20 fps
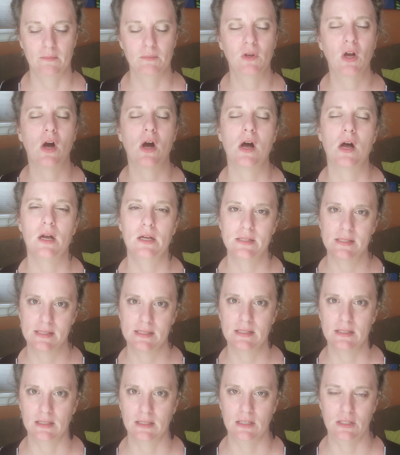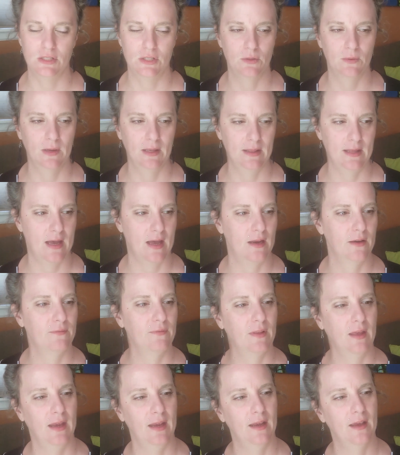I'm constantly doing that
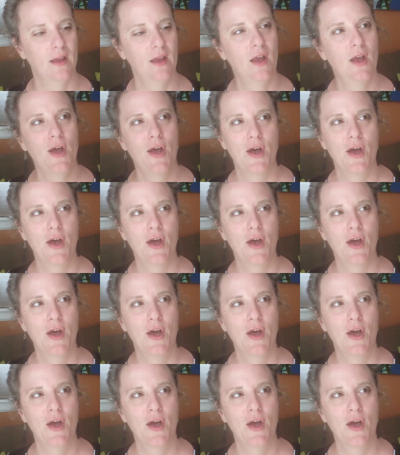of like,